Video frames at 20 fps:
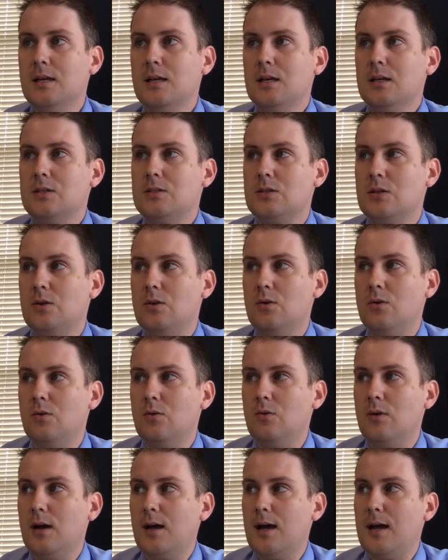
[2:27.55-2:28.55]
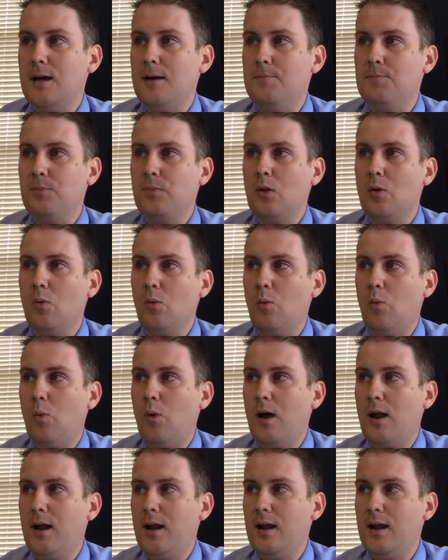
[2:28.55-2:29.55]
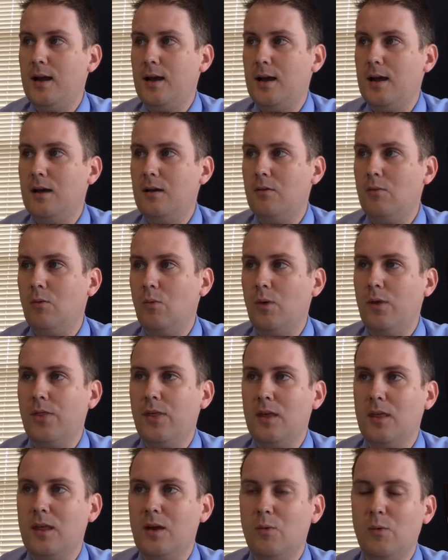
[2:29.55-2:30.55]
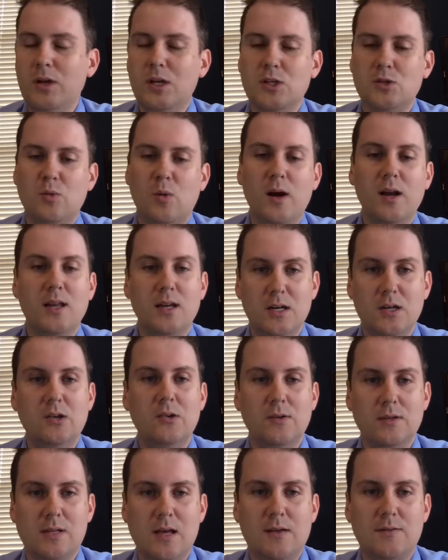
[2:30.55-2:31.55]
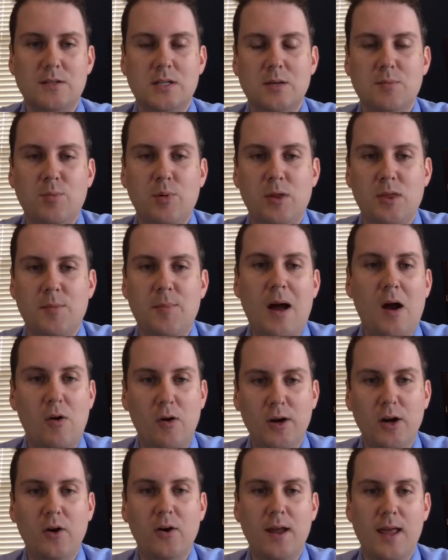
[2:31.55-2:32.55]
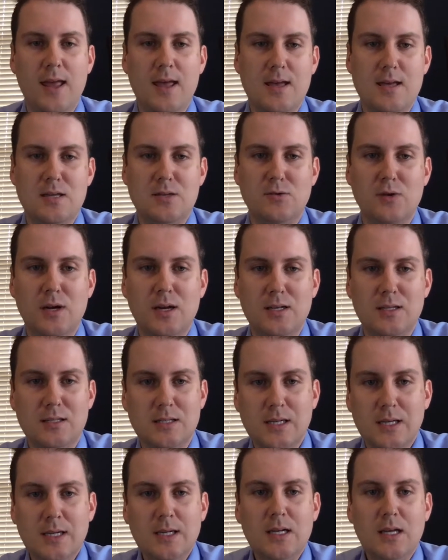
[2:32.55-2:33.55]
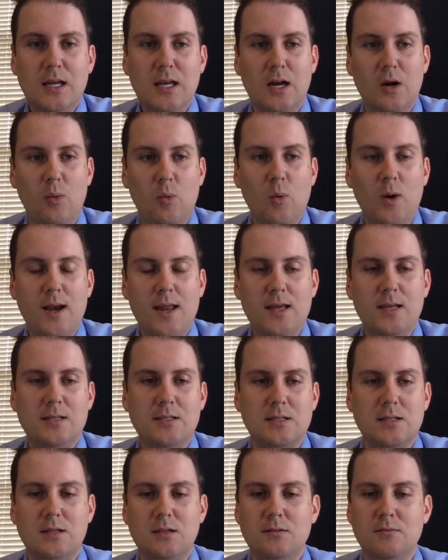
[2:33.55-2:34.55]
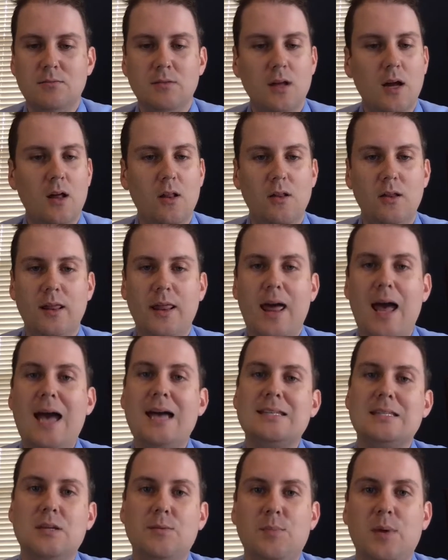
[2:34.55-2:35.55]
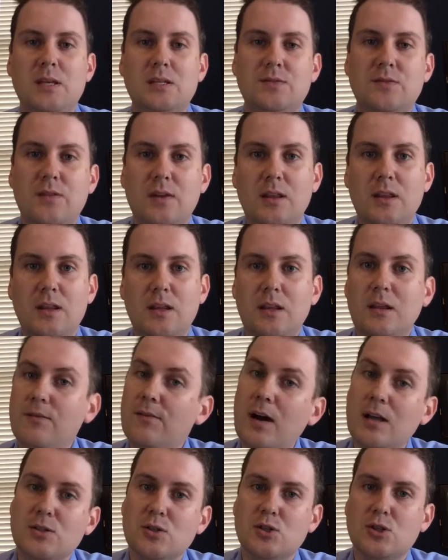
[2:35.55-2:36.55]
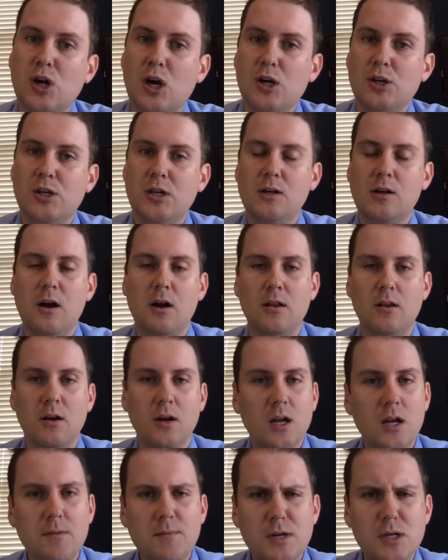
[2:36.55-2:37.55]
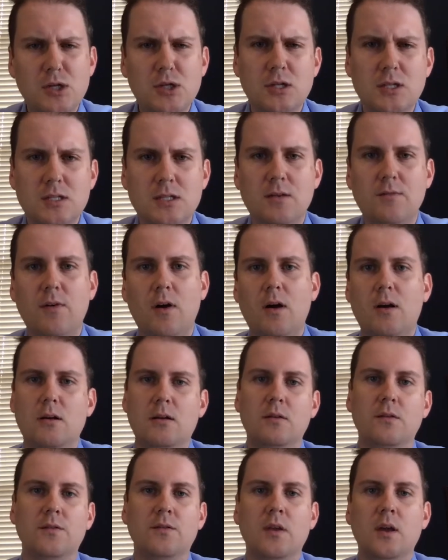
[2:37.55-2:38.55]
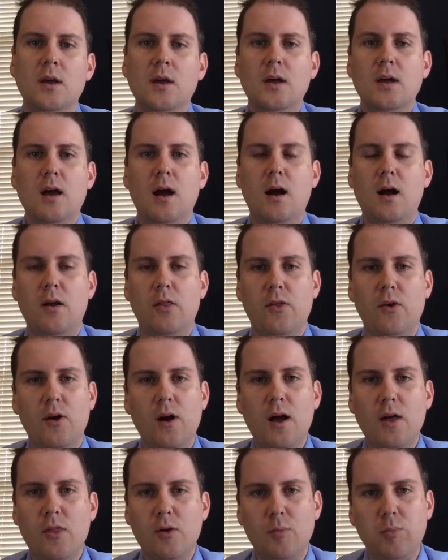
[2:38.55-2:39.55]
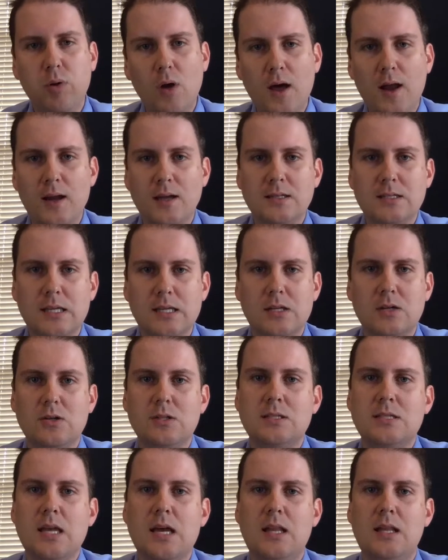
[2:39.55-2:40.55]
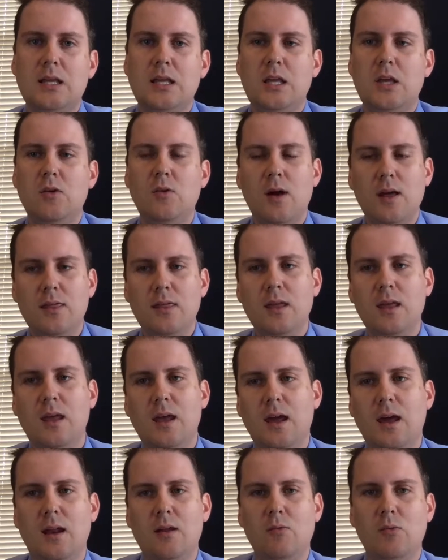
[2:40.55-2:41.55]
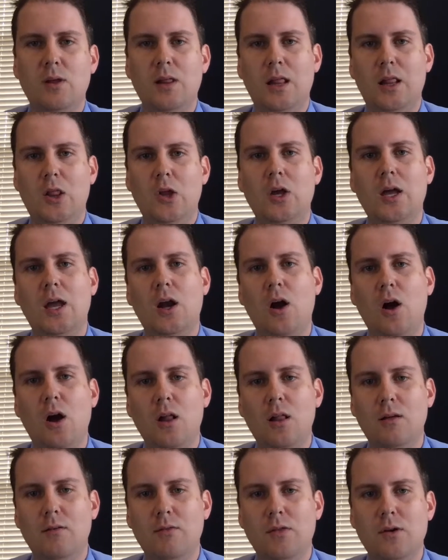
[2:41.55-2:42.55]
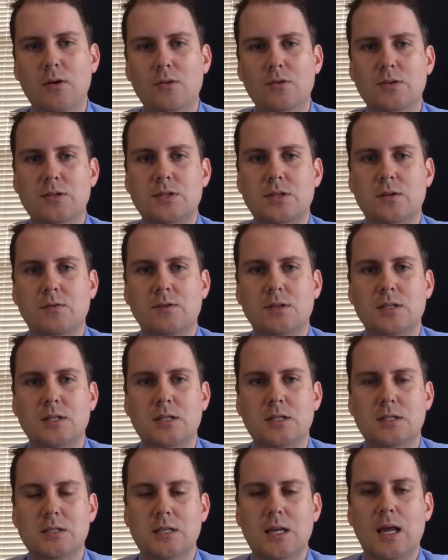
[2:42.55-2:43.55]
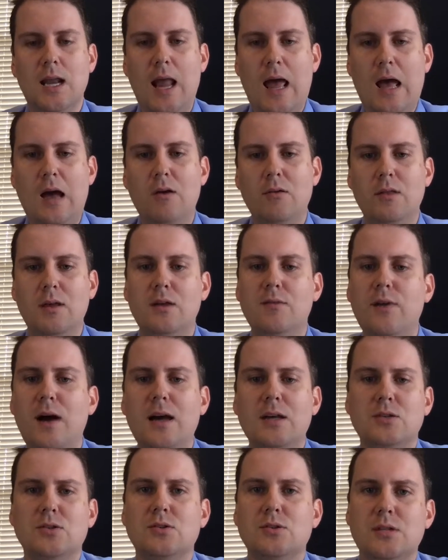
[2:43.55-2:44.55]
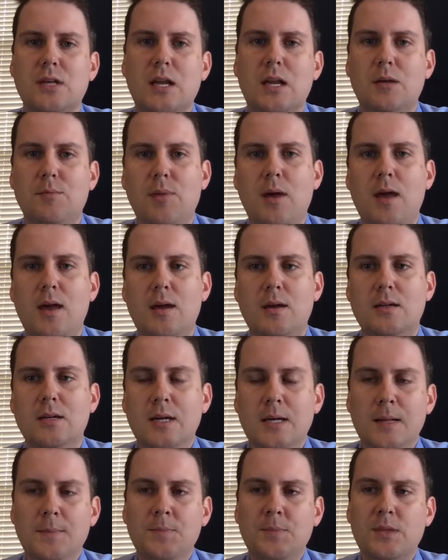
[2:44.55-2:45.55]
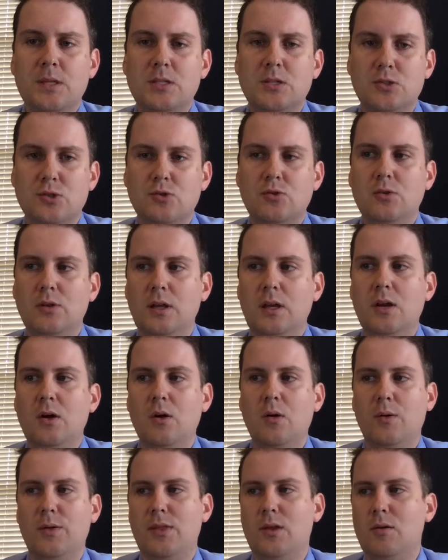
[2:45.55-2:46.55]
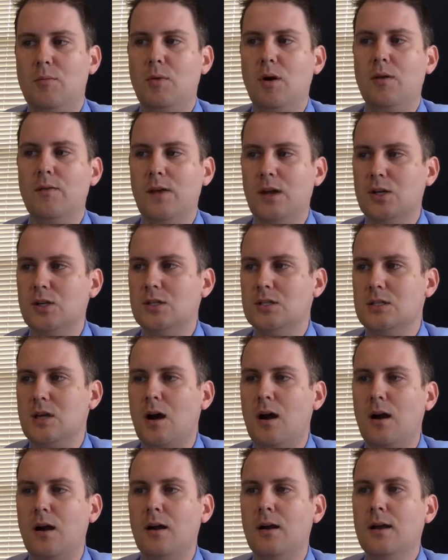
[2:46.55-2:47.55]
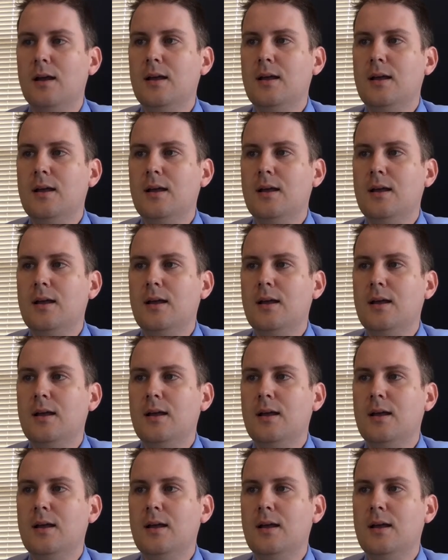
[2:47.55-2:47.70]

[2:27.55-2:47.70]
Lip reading: So one thing that we just wanted to do is obviously put the power in your hands, right? Is what is not only the asset-based fee that the advisor is charging, are there commissions involved? Are there other products that they're selling you? I think you got to really look at all of those services and how the advisor is getting paid to truly know what their motivations are.